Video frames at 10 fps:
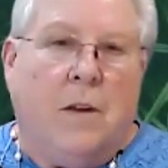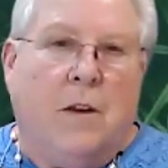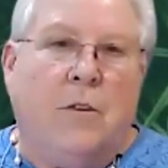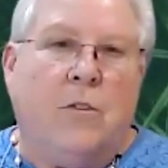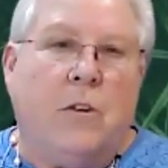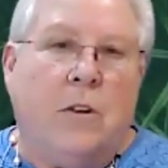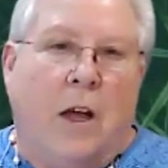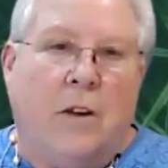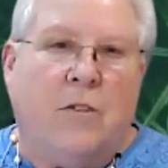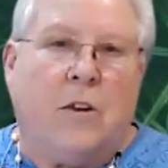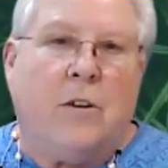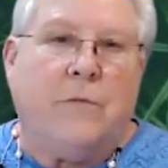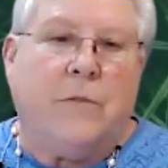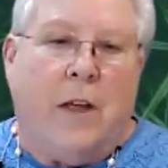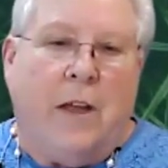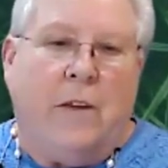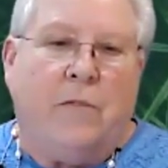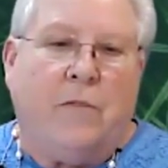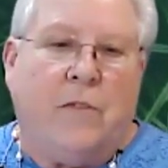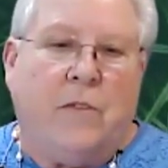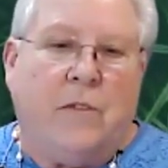Here's a logic of life.